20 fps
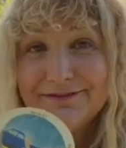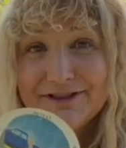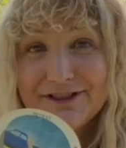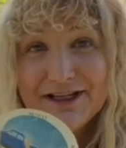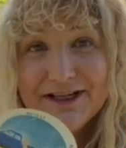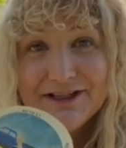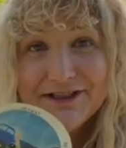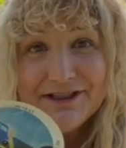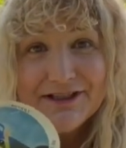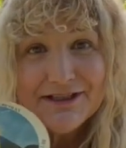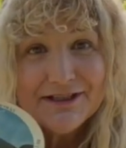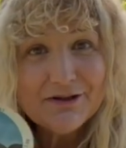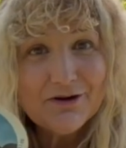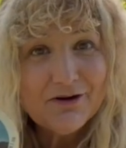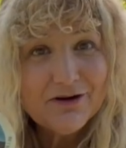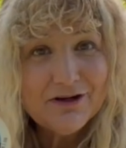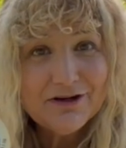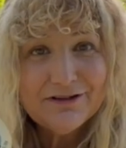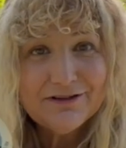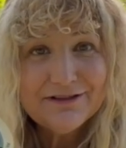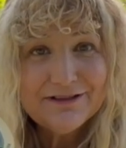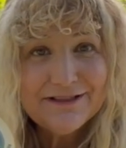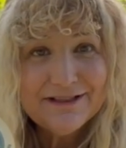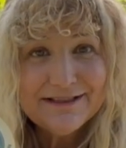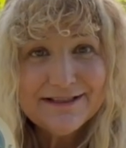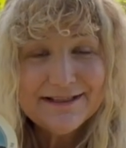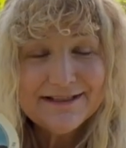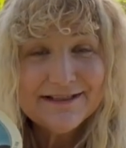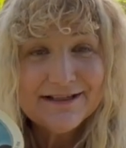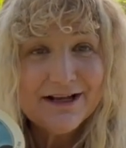chances are
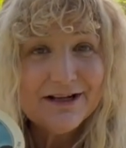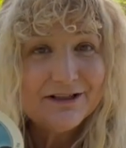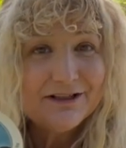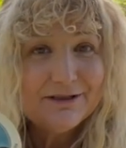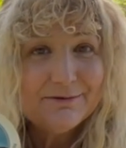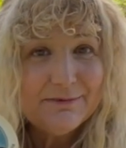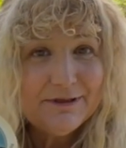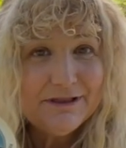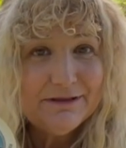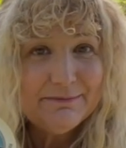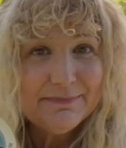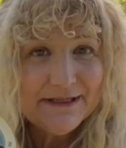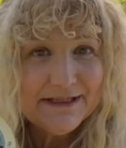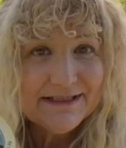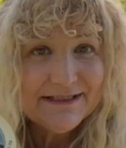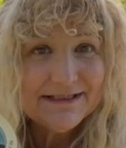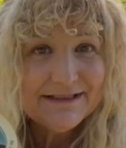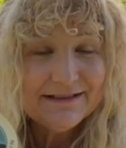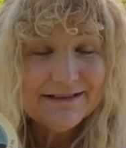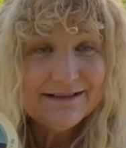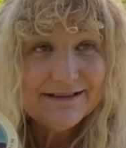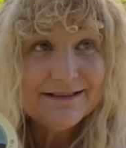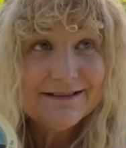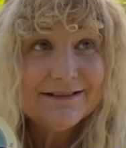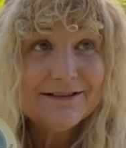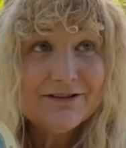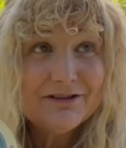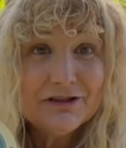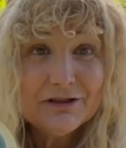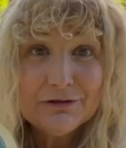this is not going to be the best
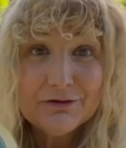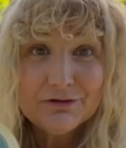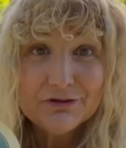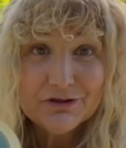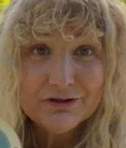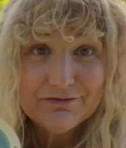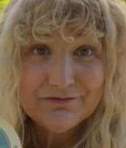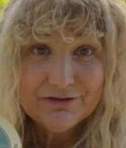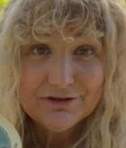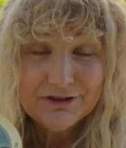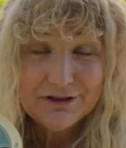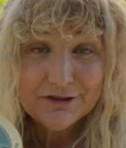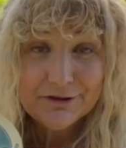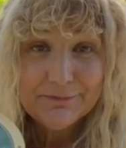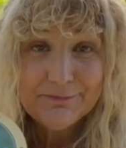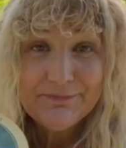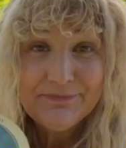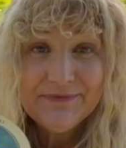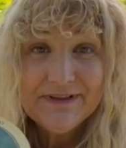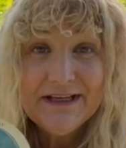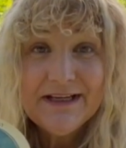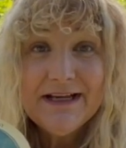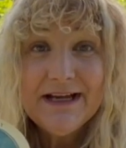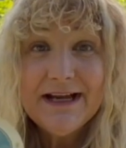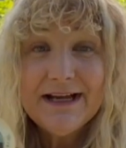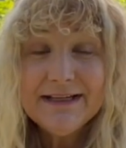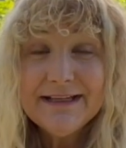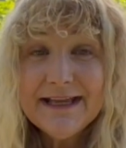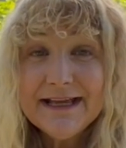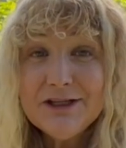solution for you.
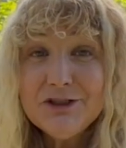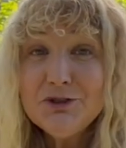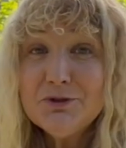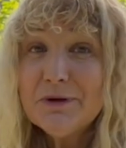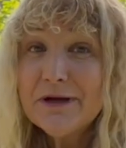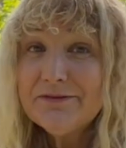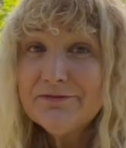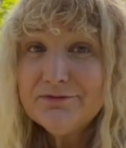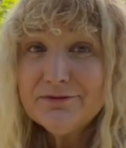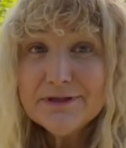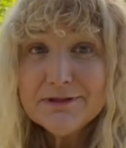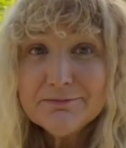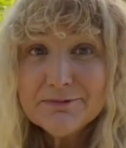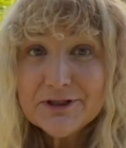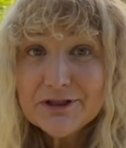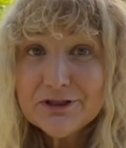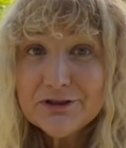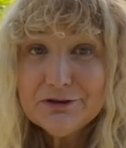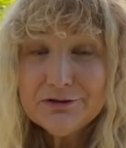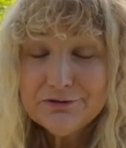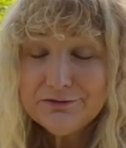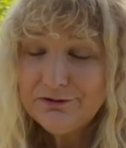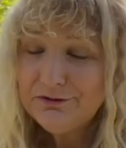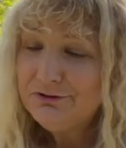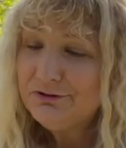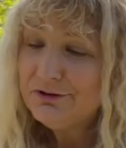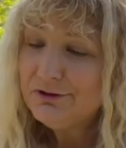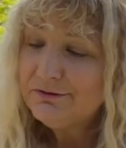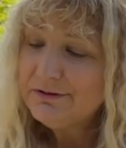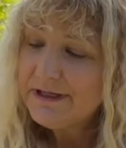Again, you have free will. You
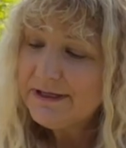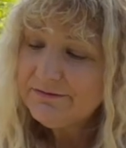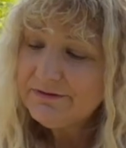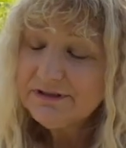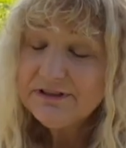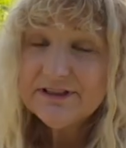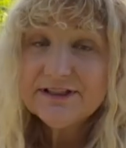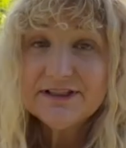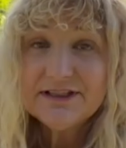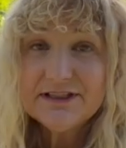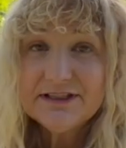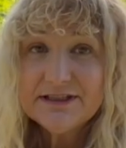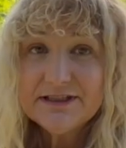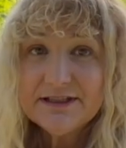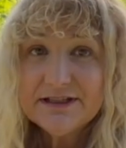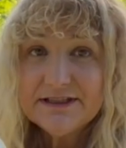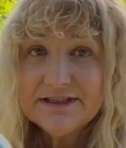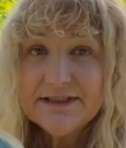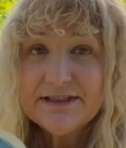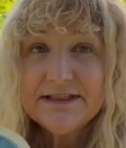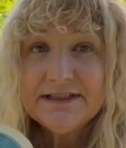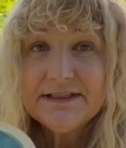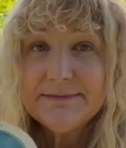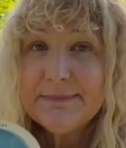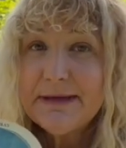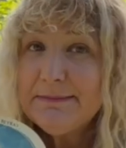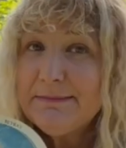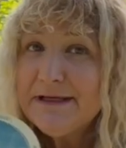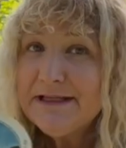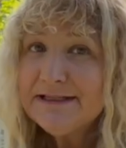don't have to listen to this. This
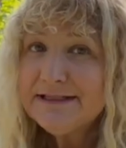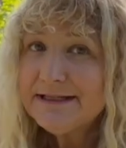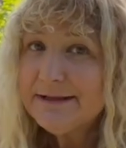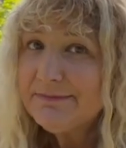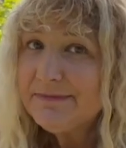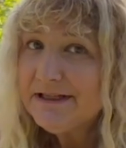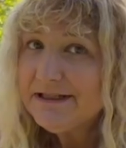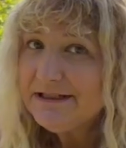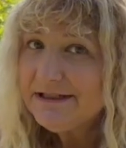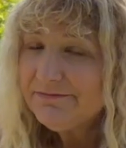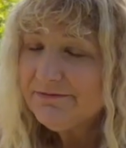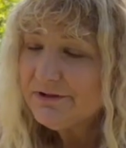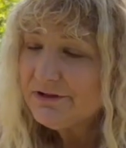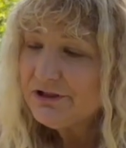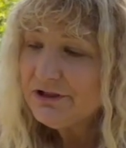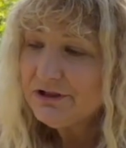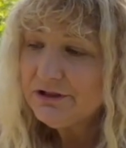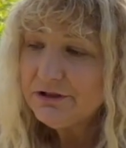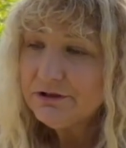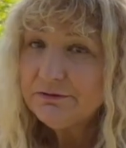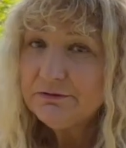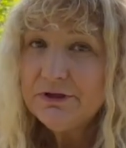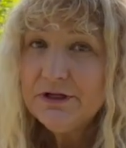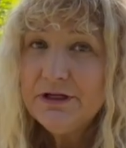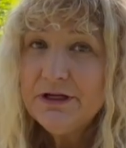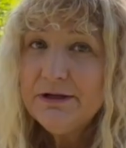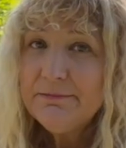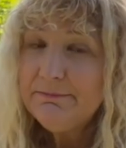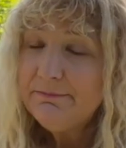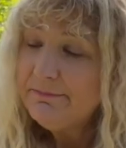may mean something different to you,
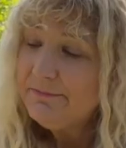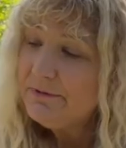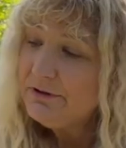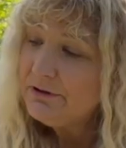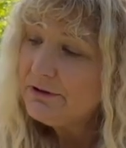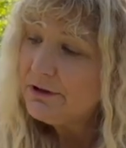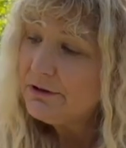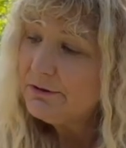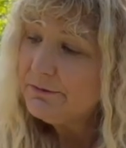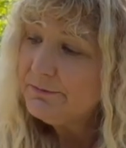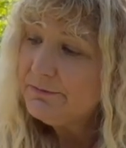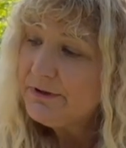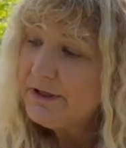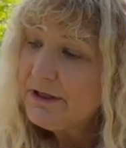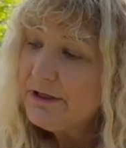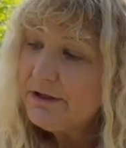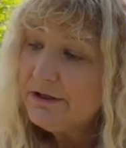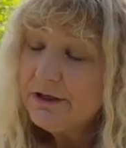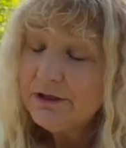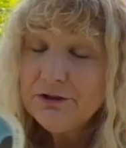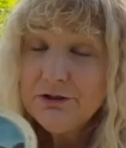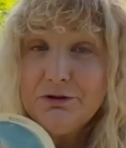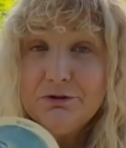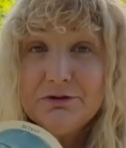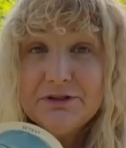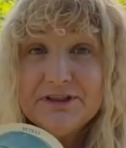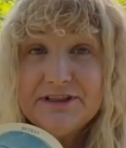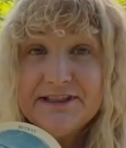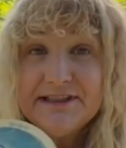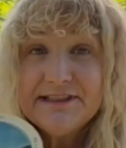you know. Uh, you
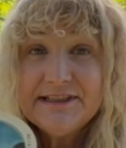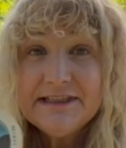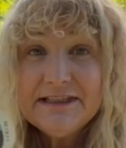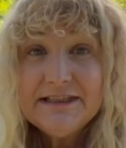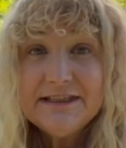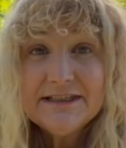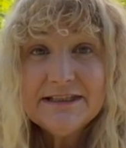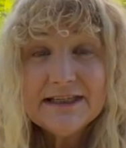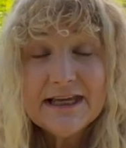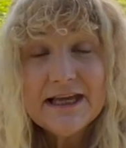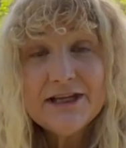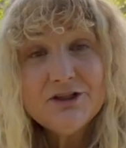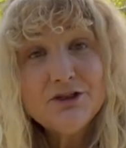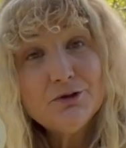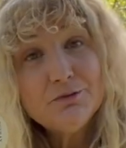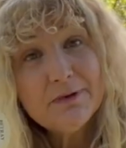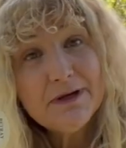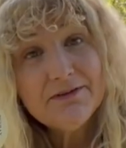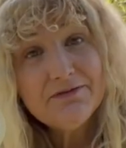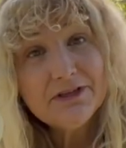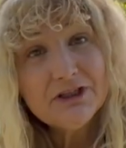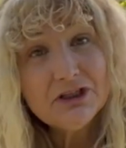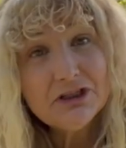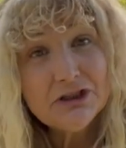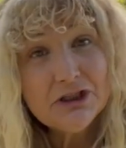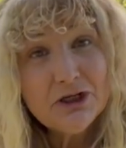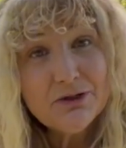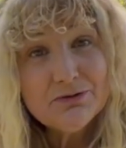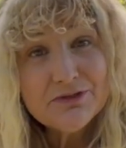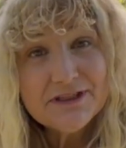could see this as you're waving
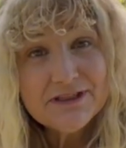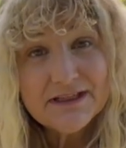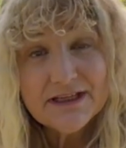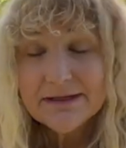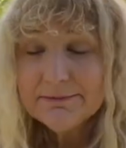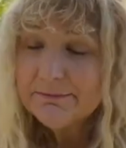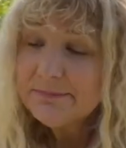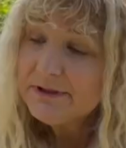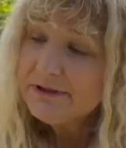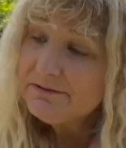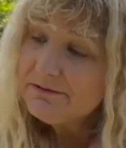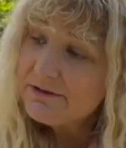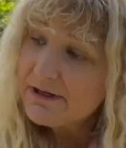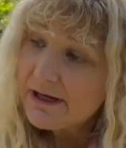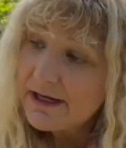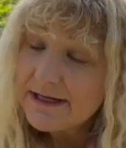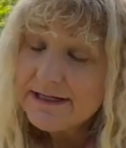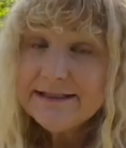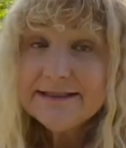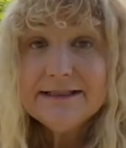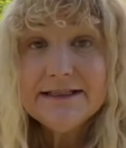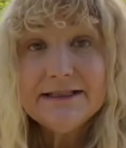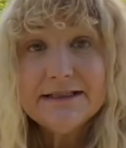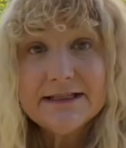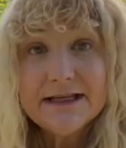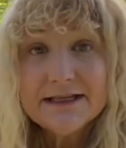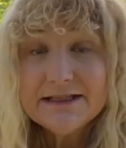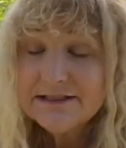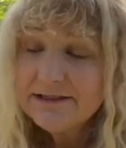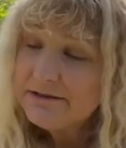hello to them, but I see it
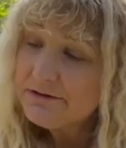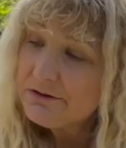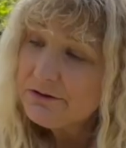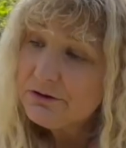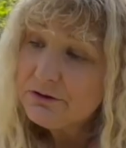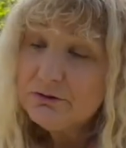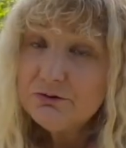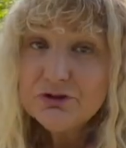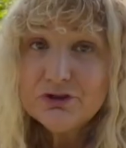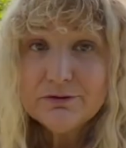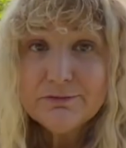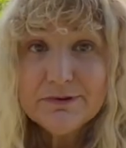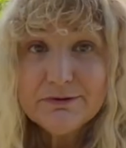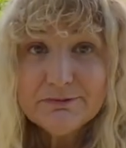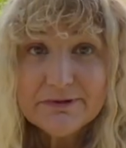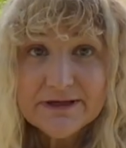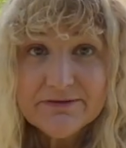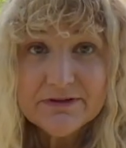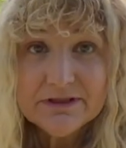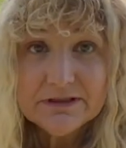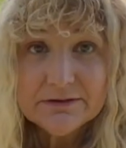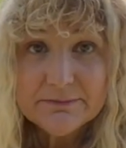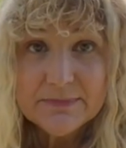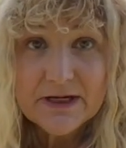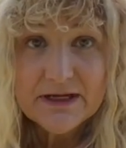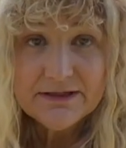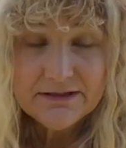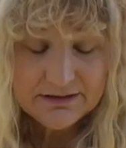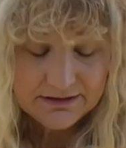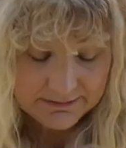as you should be waving
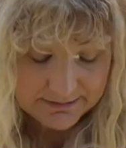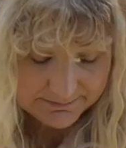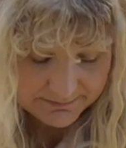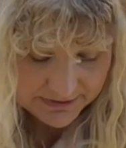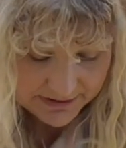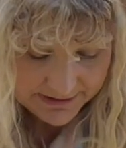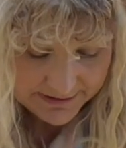goodbye to them